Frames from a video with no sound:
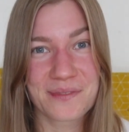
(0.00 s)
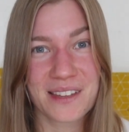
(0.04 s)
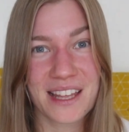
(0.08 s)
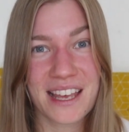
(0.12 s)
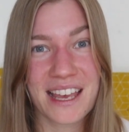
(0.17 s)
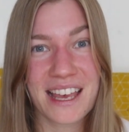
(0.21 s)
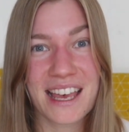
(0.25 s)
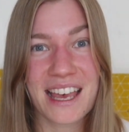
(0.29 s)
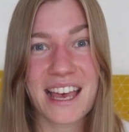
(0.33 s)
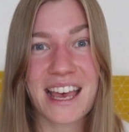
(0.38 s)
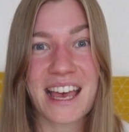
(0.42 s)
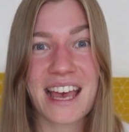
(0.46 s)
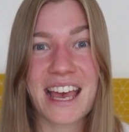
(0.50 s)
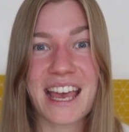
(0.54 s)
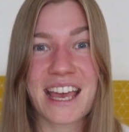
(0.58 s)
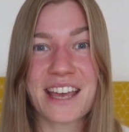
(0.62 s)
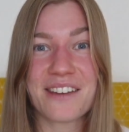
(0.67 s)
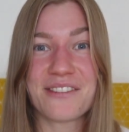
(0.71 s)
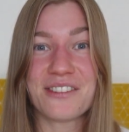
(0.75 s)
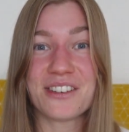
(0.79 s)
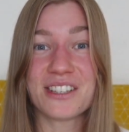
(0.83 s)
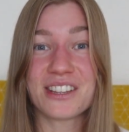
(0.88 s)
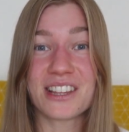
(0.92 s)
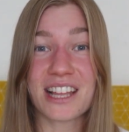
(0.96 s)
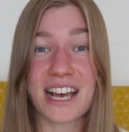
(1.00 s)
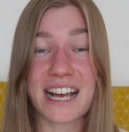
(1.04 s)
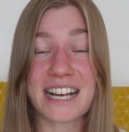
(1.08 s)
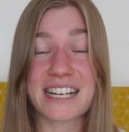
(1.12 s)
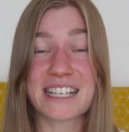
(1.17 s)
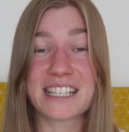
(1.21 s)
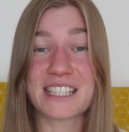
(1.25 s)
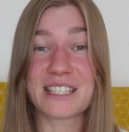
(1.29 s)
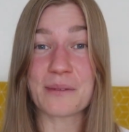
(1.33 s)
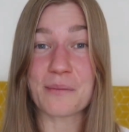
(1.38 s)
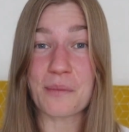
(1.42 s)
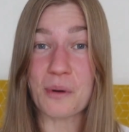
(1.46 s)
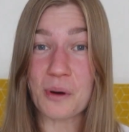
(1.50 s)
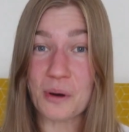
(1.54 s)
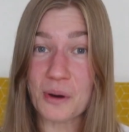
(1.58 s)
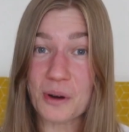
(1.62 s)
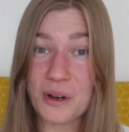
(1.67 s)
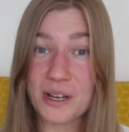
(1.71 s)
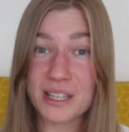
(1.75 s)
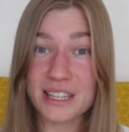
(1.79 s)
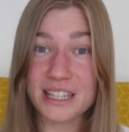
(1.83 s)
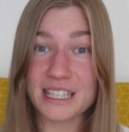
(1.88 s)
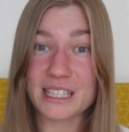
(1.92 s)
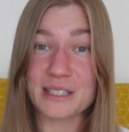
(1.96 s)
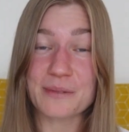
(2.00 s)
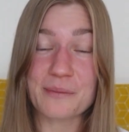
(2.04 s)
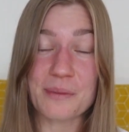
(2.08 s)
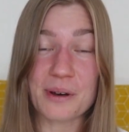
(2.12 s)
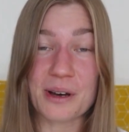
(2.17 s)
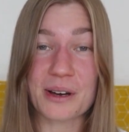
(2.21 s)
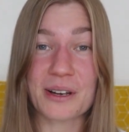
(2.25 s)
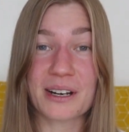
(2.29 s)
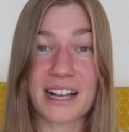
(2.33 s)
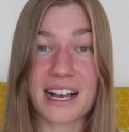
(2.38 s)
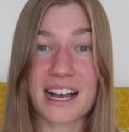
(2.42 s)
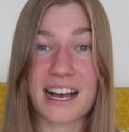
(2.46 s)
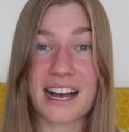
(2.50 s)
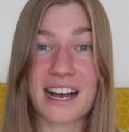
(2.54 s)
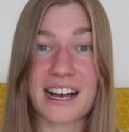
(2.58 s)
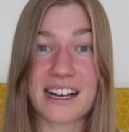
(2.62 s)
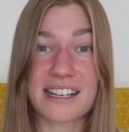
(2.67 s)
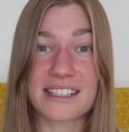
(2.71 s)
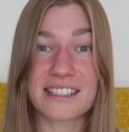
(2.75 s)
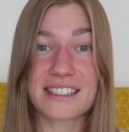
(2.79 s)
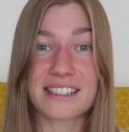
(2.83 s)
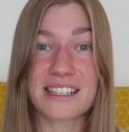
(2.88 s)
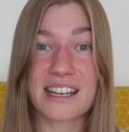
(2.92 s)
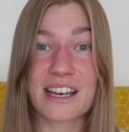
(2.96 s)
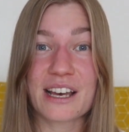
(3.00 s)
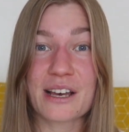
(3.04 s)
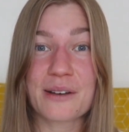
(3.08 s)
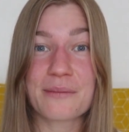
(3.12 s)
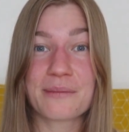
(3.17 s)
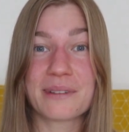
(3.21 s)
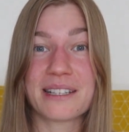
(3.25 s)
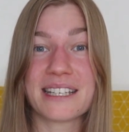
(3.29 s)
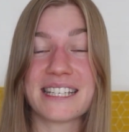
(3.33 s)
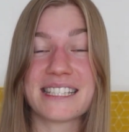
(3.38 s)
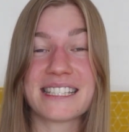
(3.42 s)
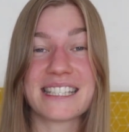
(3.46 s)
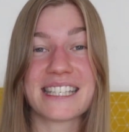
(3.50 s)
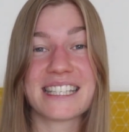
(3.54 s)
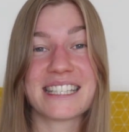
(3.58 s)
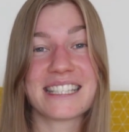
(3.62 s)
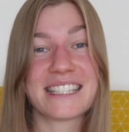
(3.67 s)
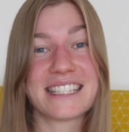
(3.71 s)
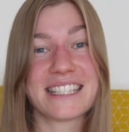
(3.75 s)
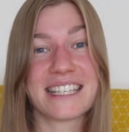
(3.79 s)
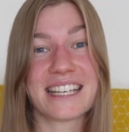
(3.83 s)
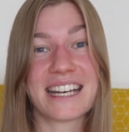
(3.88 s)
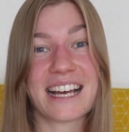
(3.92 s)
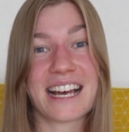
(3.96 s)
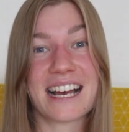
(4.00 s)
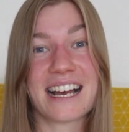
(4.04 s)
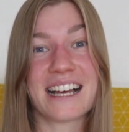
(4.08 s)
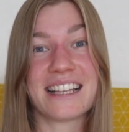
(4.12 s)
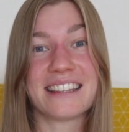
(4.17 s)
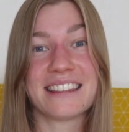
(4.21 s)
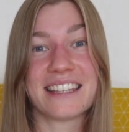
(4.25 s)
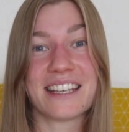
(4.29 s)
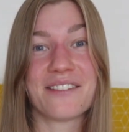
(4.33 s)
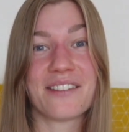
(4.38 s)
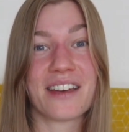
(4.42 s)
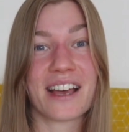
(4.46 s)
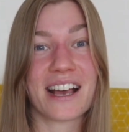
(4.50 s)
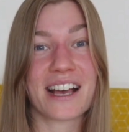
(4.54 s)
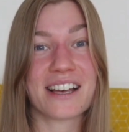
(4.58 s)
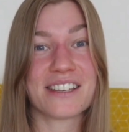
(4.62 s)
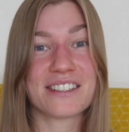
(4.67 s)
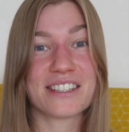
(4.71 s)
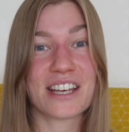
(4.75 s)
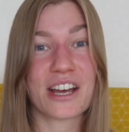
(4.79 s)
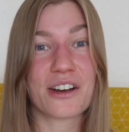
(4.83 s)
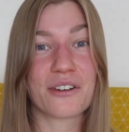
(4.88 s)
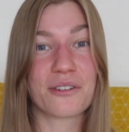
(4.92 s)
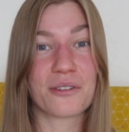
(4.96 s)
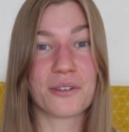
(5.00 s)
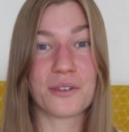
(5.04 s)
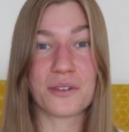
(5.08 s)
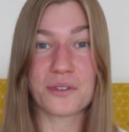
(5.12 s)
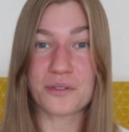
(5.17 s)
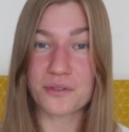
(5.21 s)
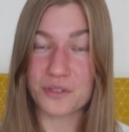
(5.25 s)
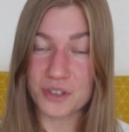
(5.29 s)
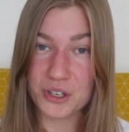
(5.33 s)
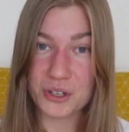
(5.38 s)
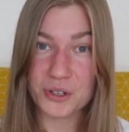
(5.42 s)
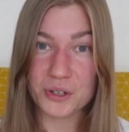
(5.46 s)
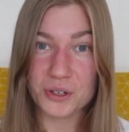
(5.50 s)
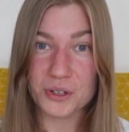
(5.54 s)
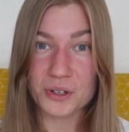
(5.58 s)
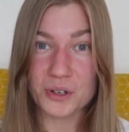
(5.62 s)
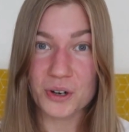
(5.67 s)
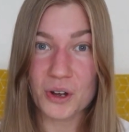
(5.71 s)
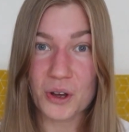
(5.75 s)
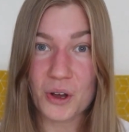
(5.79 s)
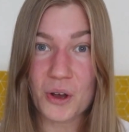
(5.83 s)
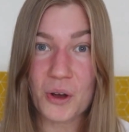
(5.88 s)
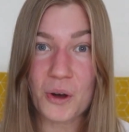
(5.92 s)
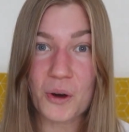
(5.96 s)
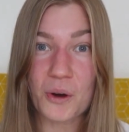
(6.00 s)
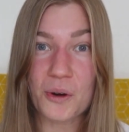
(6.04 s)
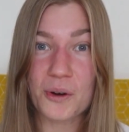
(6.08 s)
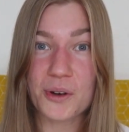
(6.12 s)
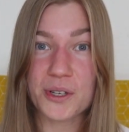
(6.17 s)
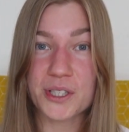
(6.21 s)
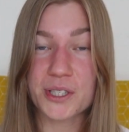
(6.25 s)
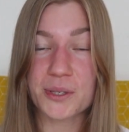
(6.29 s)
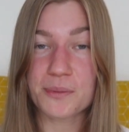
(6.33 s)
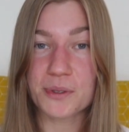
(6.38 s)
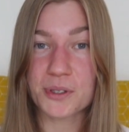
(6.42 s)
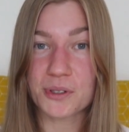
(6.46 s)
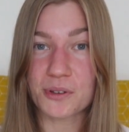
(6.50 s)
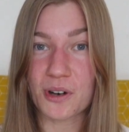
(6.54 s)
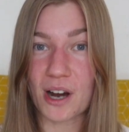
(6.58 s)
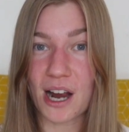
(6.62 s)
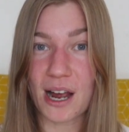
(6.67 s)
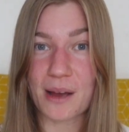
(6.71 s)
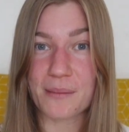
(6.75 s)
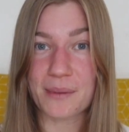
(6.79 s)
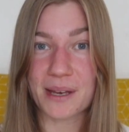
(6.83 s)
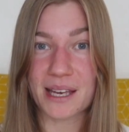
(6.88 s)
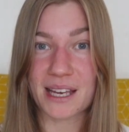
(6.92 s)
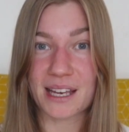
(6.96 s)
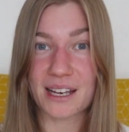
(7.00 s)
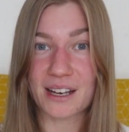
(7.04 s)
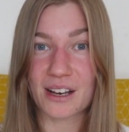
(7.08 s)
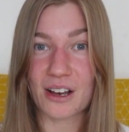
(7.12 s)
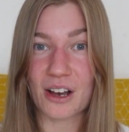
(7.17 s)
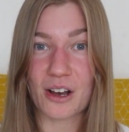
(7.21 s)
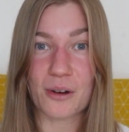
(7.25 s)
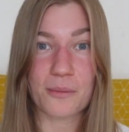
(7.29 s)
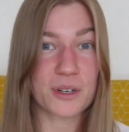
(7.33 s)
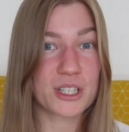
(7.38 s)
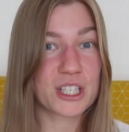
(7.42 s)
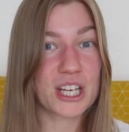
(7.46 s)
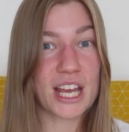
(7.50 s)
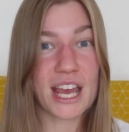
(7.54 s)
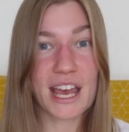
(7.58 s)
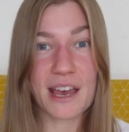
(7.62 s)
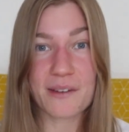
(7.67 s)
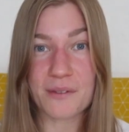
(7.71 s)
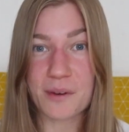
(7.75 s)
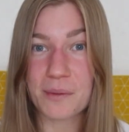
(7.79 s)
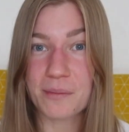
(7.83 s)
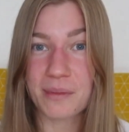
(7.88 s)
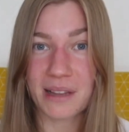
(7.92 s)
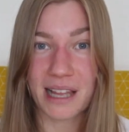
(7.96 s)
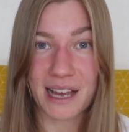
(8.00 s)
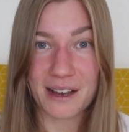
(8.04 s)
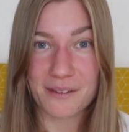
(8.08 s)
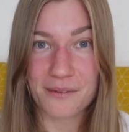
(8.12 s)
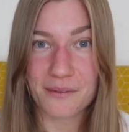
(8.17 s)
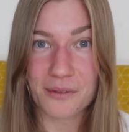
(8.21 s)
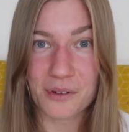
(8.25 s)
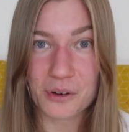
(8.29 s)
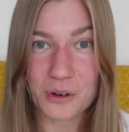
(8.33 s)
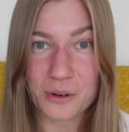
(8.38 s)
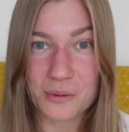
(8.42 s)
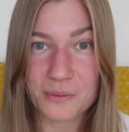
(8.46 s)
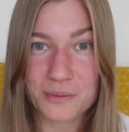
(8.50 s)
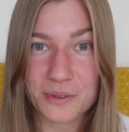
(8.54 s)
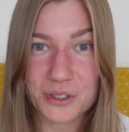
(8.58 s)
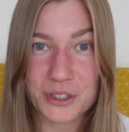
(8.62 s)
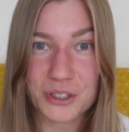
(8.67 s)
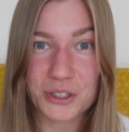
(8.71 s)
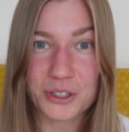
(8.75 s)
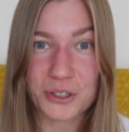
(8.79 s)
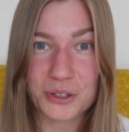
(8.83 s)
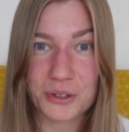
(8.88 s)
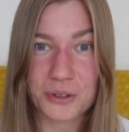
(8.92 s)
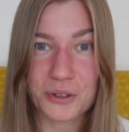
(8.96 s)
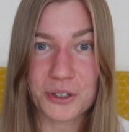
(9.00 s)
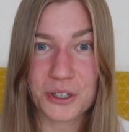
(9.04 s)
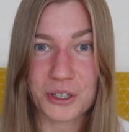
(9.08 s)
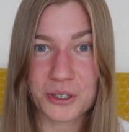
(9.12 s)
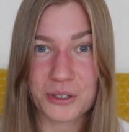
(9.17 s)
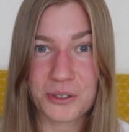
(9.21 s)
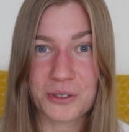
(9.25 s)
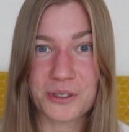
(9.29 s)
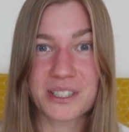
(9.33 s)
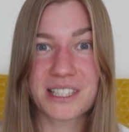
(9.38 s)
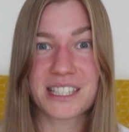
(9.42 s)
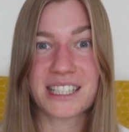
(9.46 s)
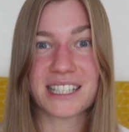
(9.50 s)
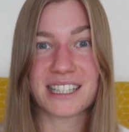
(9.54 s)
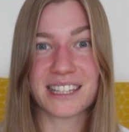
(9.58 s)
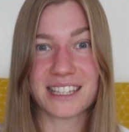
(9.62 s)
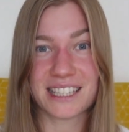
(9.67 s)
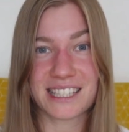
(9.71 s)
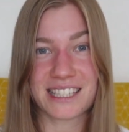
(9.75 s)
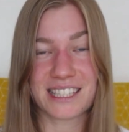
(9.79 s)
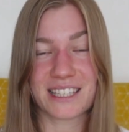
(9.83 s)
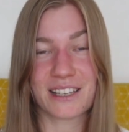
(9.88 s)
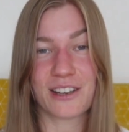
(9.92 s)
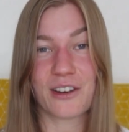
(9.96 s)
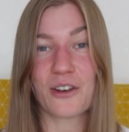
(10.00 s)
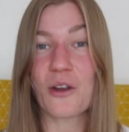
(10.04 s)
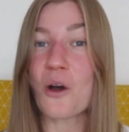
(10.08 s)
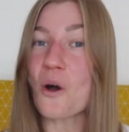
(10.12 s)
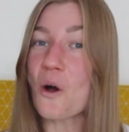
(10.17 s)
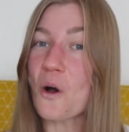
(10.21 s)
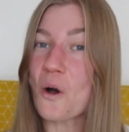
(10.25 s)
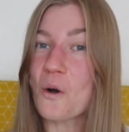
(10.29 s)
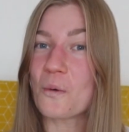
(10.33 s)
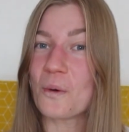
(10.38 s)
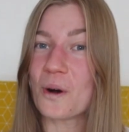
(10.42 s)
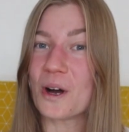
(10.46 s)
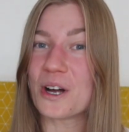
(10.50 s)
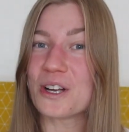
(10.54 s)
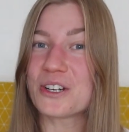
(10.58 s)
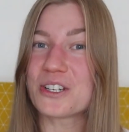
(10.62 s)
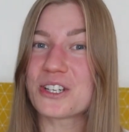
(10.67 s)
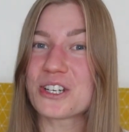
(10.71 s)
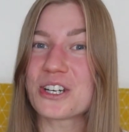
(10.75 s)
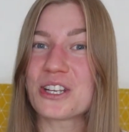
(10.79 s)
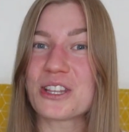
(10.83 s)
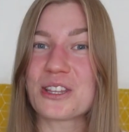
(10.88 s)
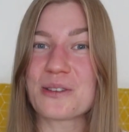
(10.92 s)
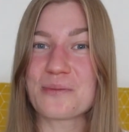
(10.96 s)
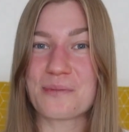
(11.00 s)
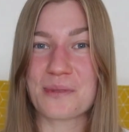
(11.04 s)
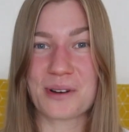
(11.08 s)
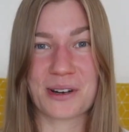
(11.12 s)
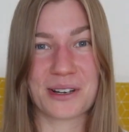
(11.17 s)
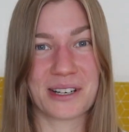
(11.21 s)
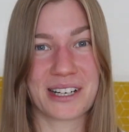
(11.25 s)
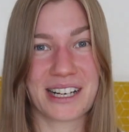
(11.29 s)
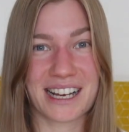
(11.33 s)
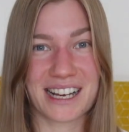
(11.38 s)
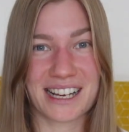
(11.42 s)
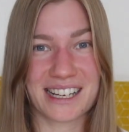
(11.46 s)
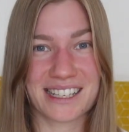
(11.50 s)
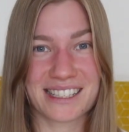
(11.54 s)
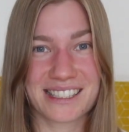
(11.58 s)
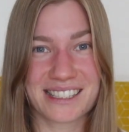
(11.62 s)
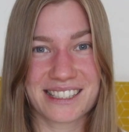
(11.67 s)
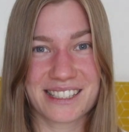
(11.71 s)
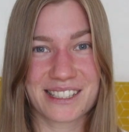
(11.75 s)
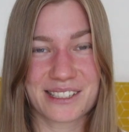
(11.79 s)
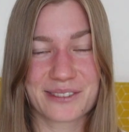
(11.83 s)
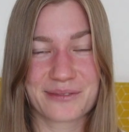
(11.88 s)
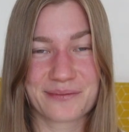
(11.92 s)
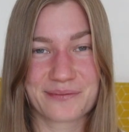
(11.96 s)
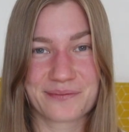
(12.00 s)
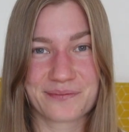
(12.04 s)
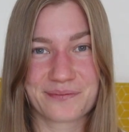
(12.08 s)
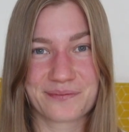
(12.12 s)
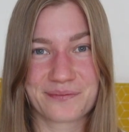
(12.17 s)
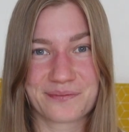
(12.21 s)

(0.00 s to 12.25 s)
If you'd like to support this podcast, please consider leaving us a review or subscribing on whichever platforms you use to listen or watch the podcast.